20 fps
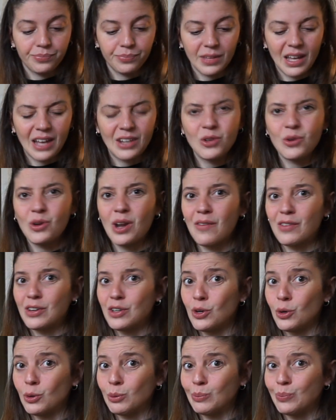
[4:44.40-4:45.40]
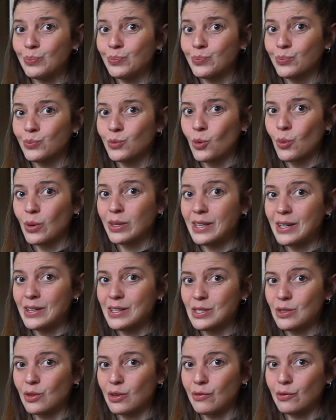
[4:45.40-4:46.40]
And you never know what there
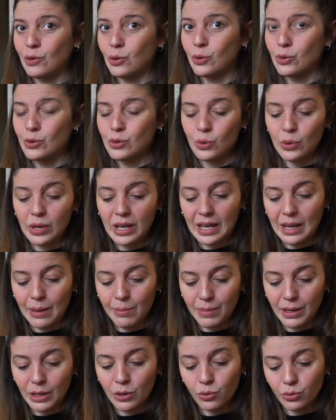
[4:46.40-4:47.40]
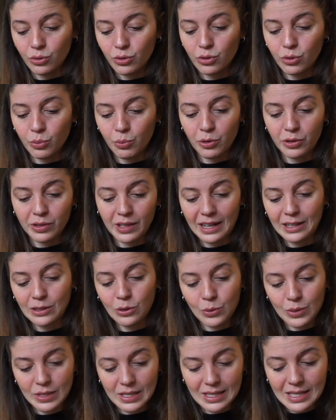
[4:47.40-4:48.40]
is on the floor, so it can be good to protect
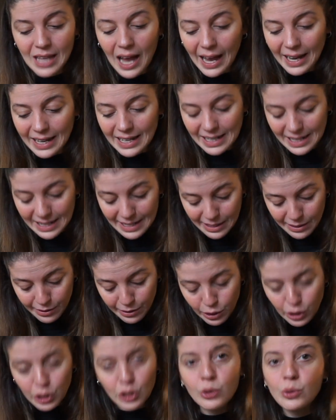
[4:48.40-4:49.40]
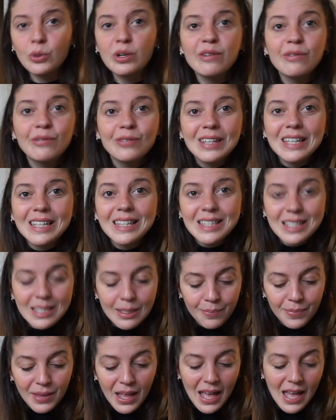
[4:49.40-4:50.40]
those tiny little cutie feet.
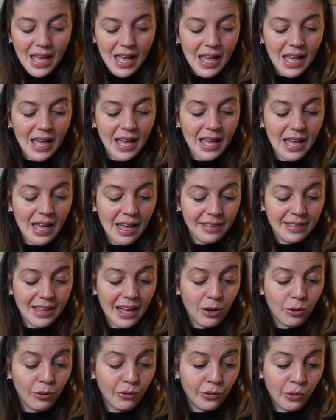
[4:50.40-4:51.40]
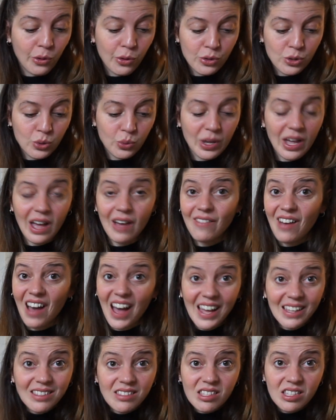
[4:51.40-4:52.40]
Then of course we have
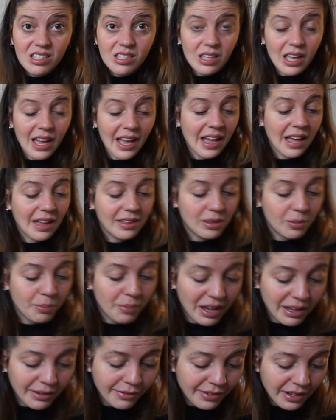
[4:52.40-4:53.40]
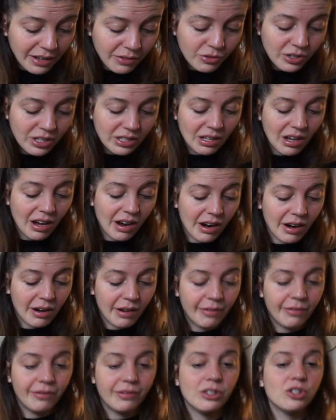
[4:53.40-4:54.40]
hats, and my favorite are
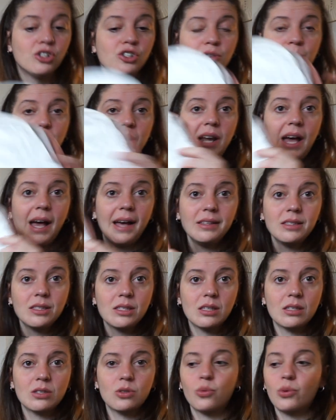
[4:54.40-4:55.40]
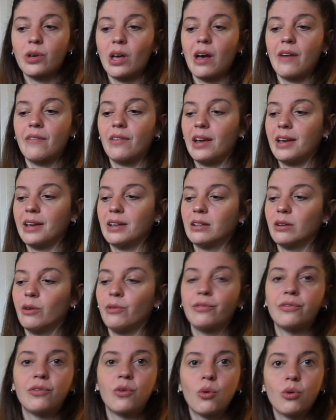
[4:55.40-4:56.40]
fisherman hats, so we have like
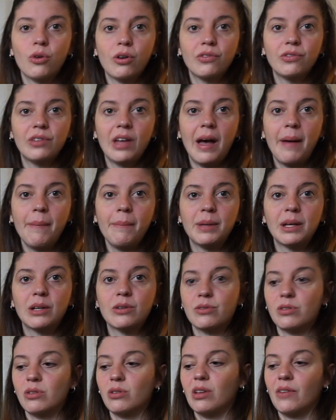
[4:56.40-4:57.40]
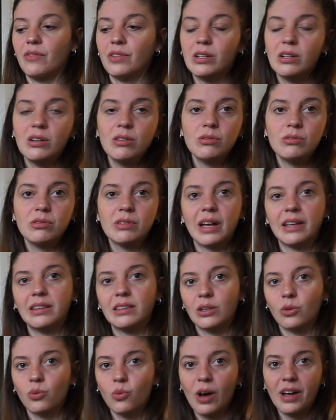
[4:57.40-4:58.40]
4 of them, because you never know,
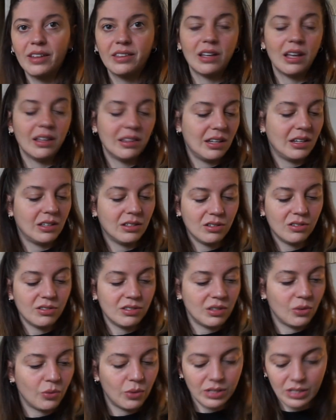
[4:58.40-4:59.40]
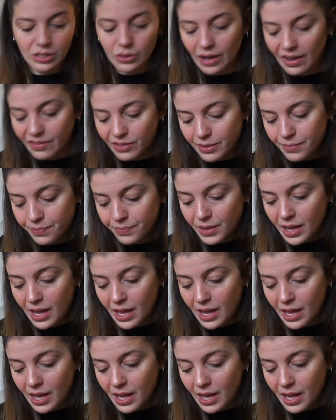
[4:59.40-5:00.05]
getting wet, getting dirty, whatsoever.